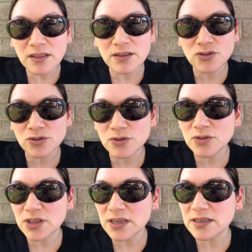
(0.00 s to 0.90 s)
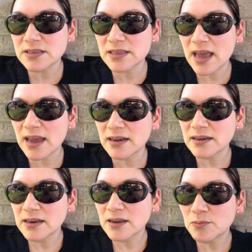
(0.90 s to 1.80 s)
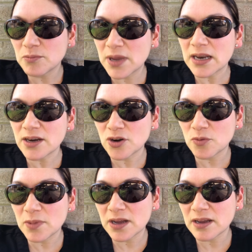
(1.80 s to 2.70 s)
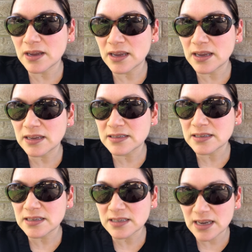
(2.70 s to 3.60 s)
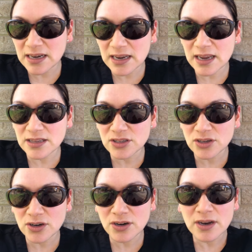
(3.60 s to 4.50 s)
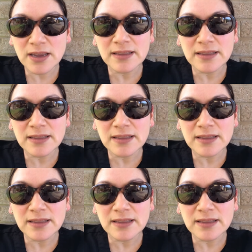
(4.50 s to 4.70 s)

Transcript: the truth is that melanoma is a skin cancer